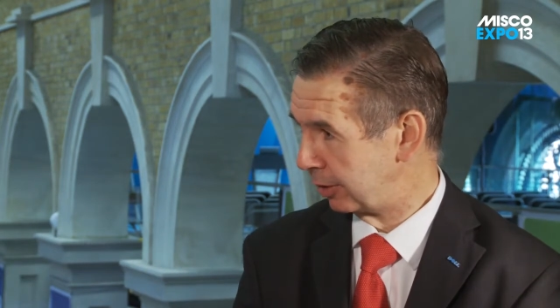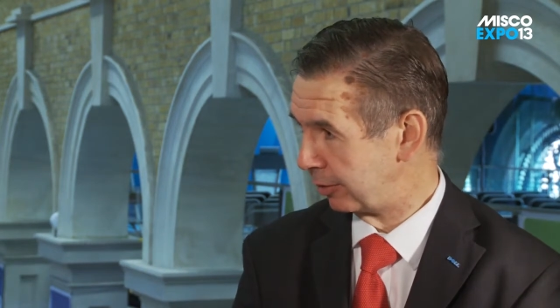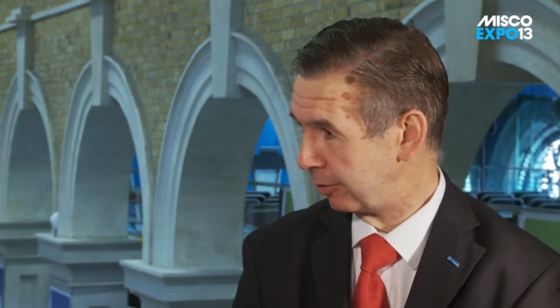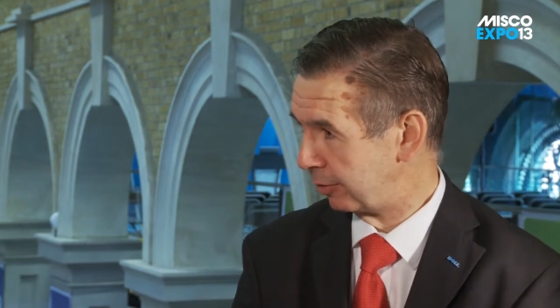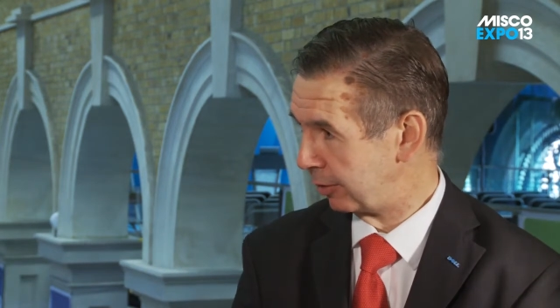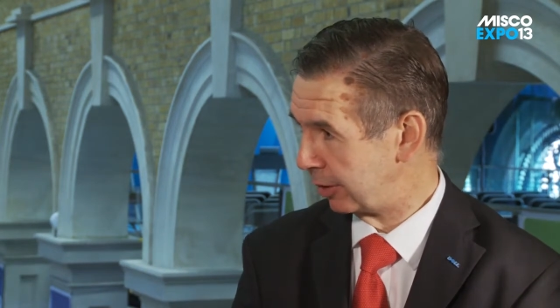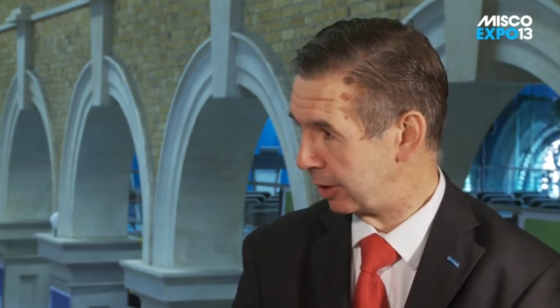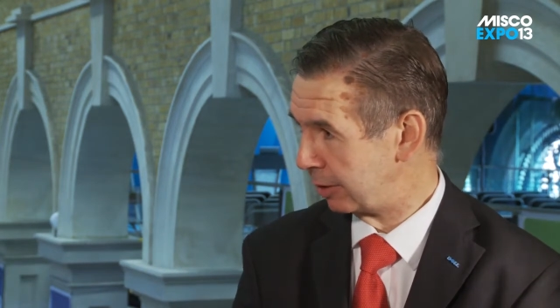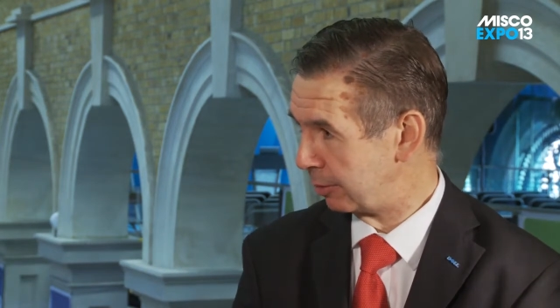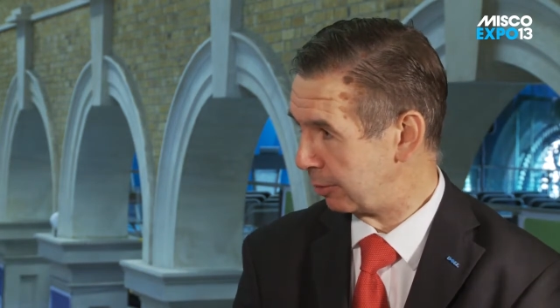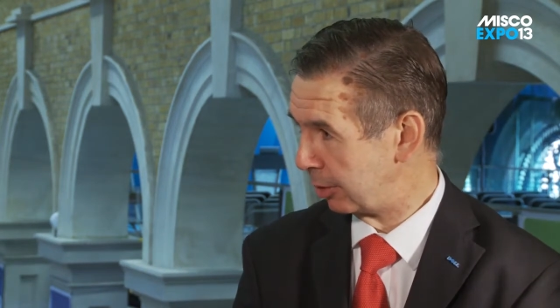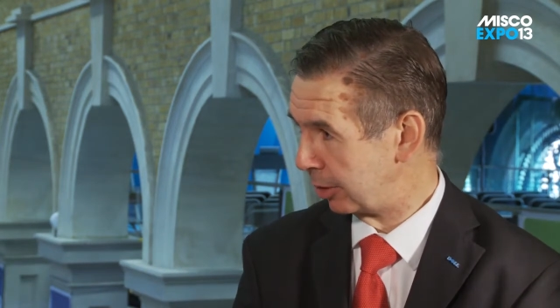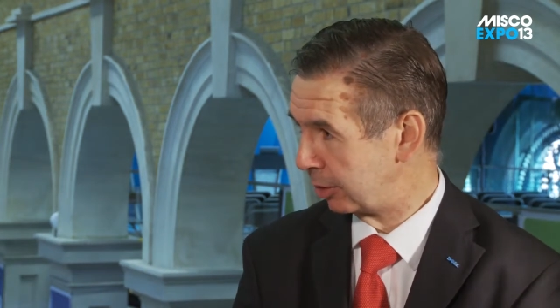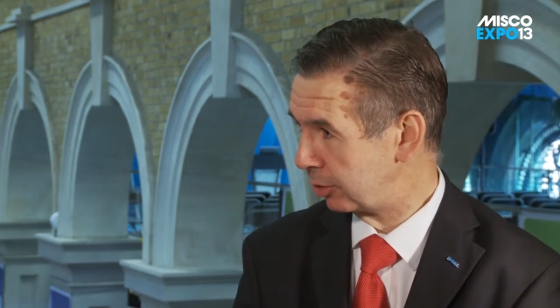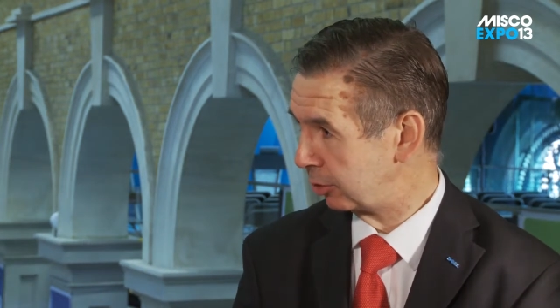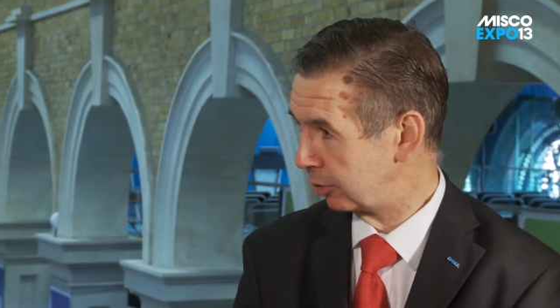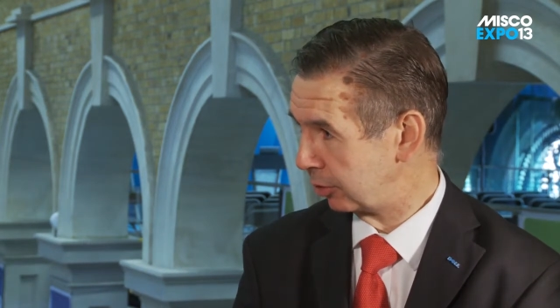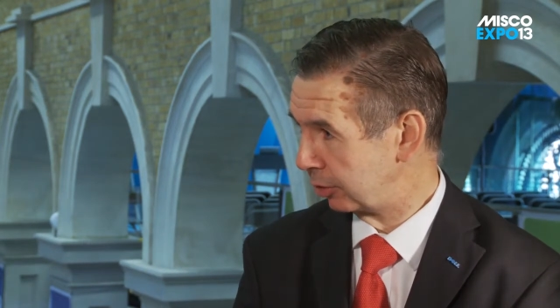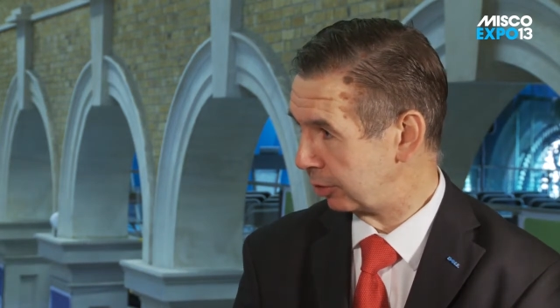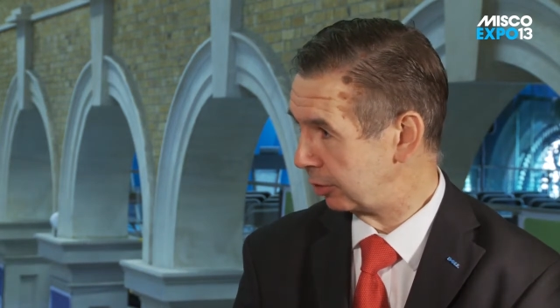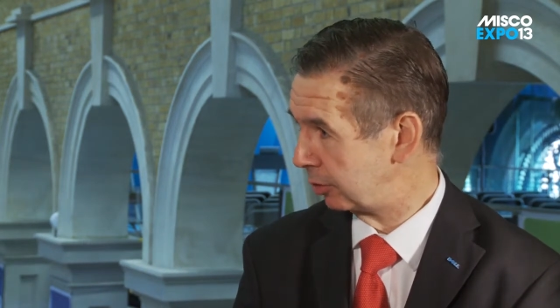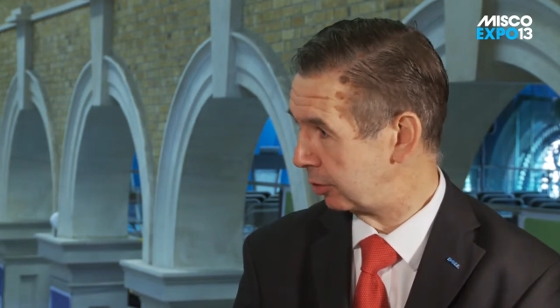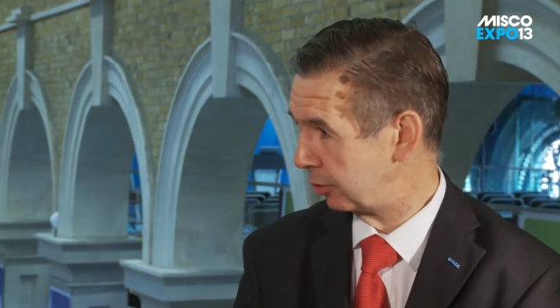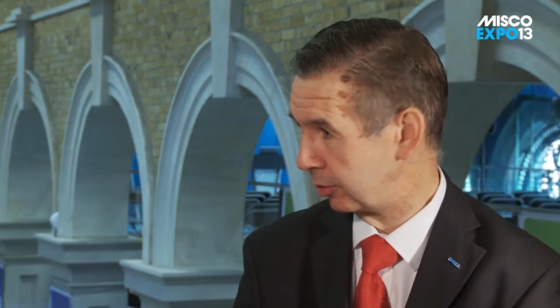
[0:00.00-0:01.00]
the
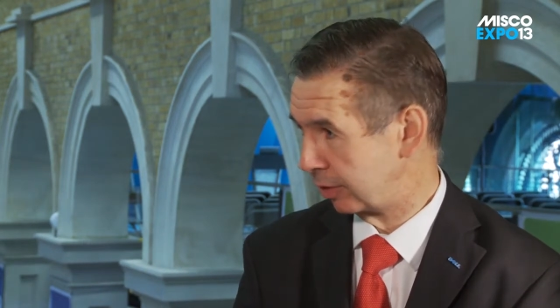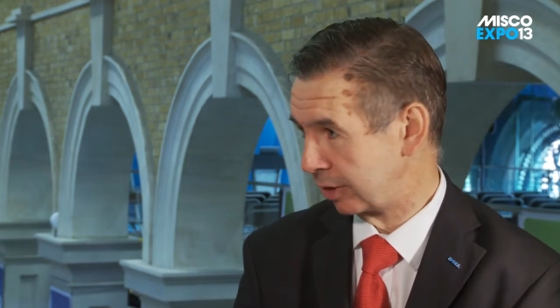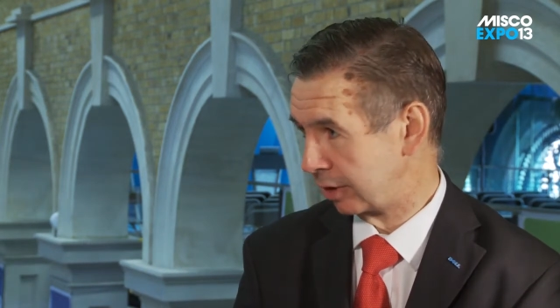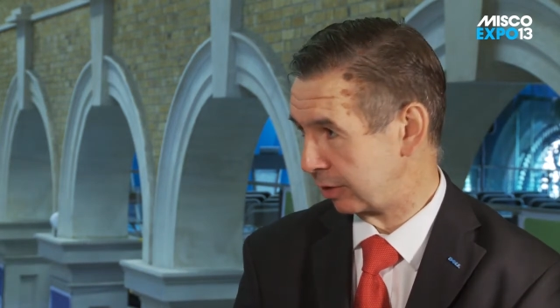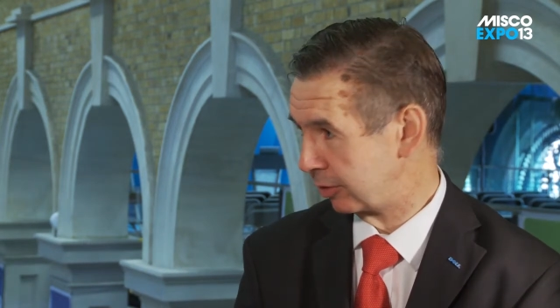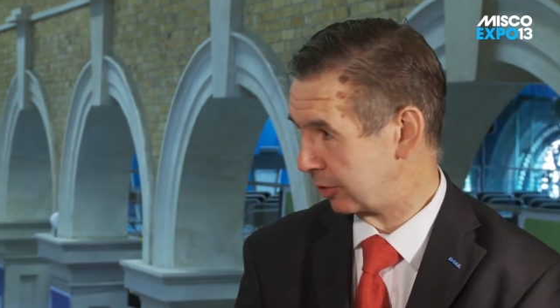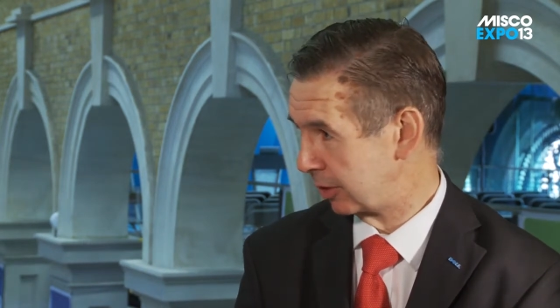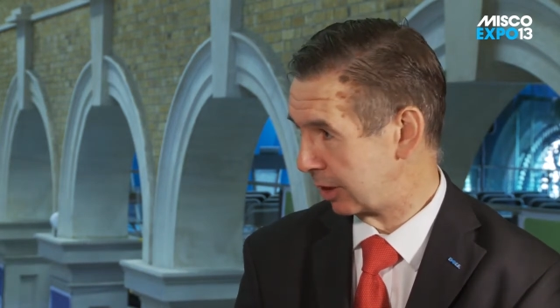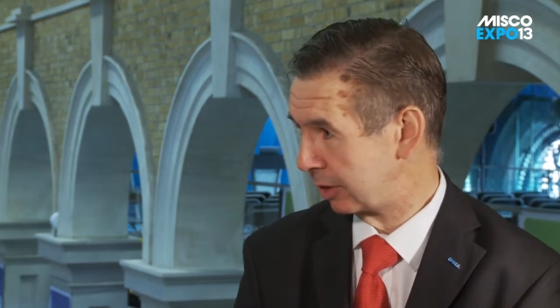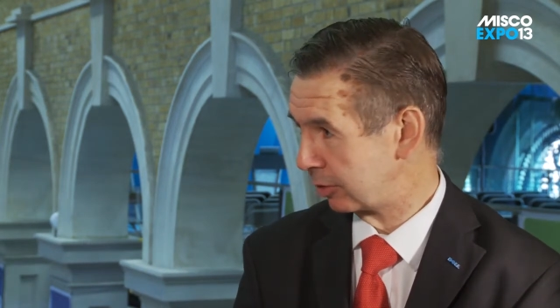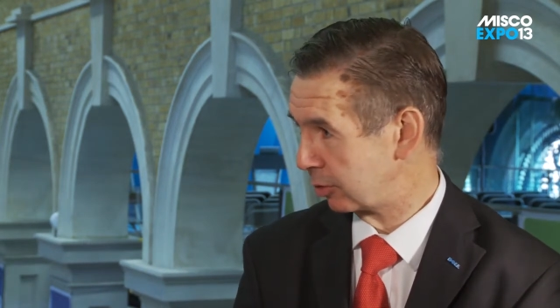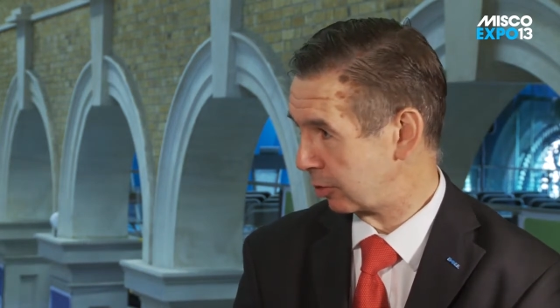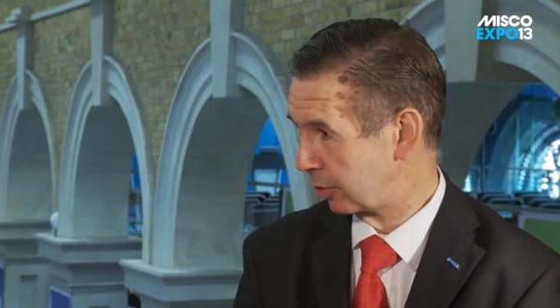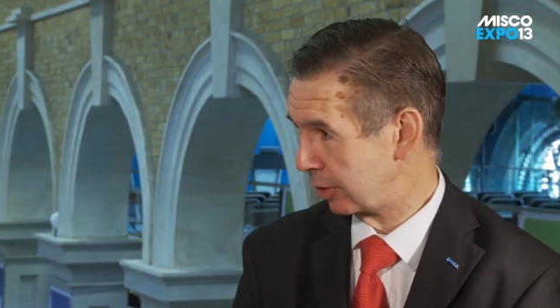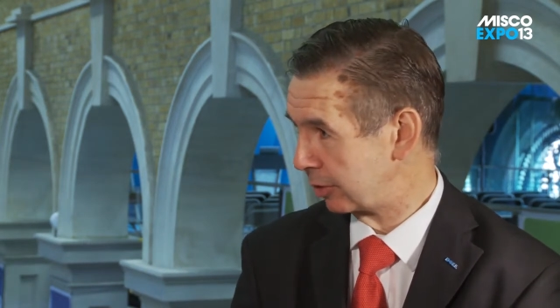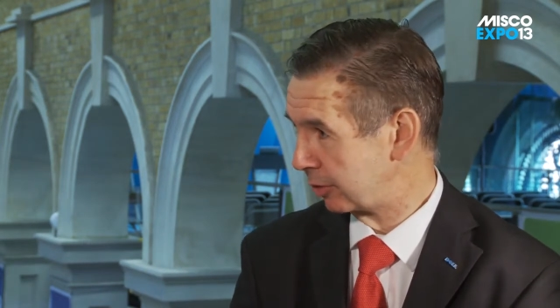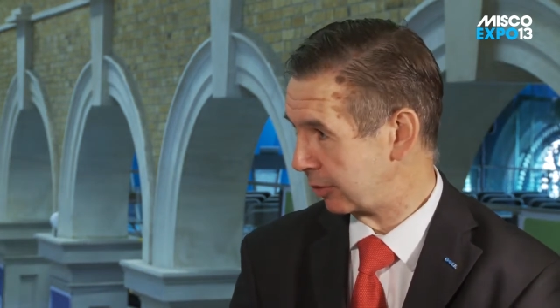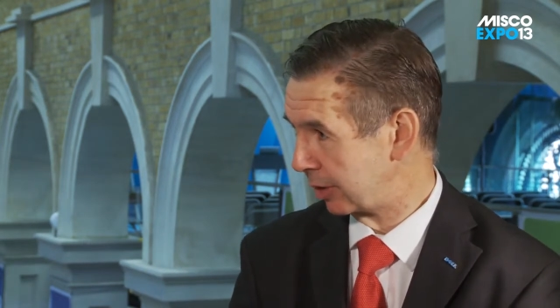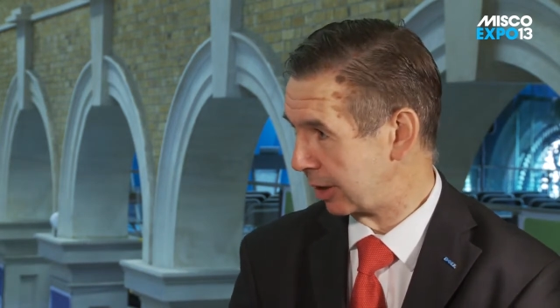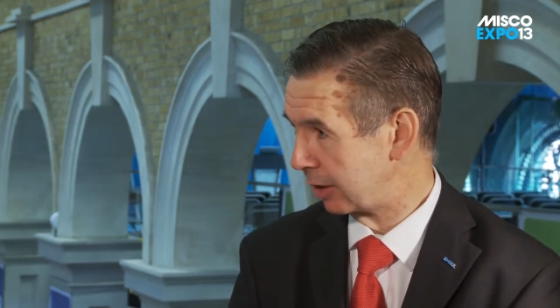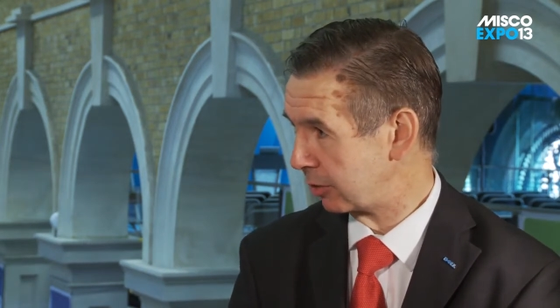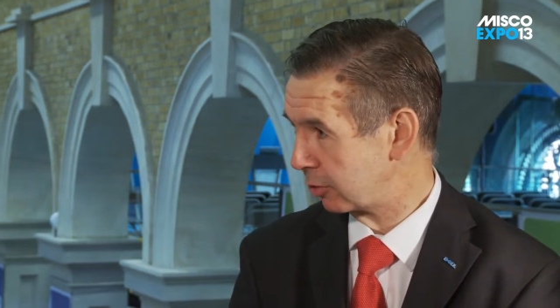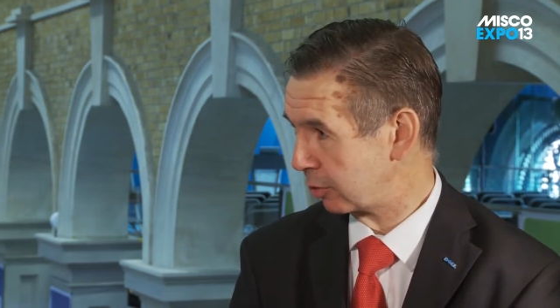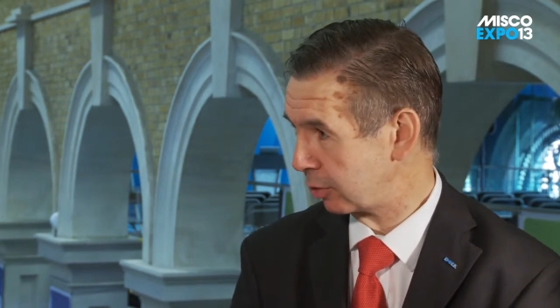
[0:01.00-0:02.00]
vMotions, etc.,
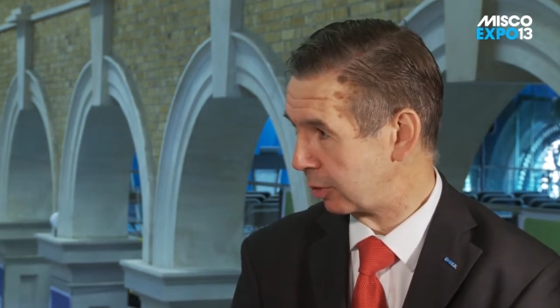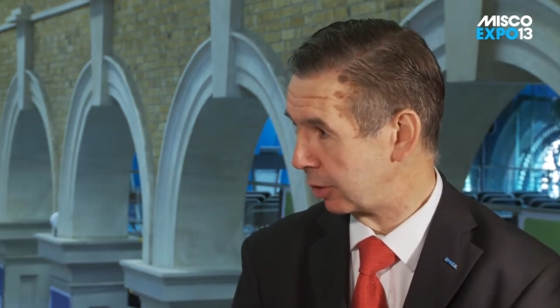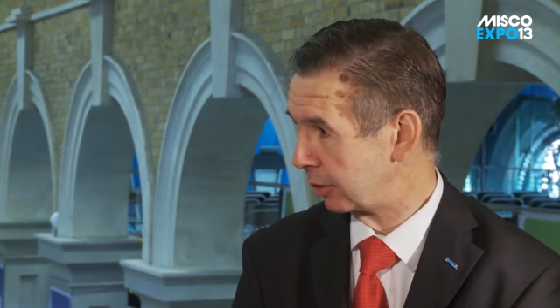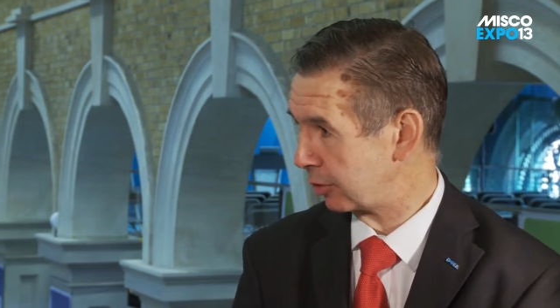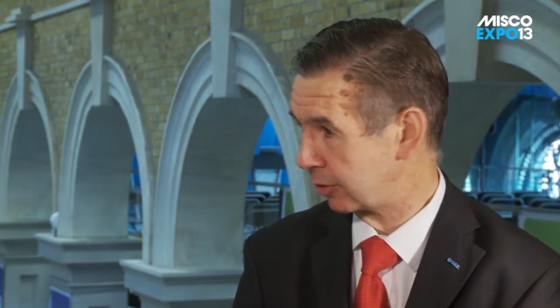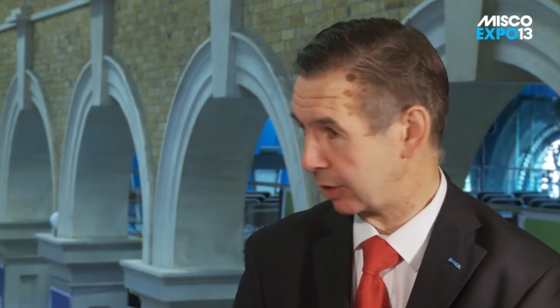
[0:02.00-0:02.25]
etc.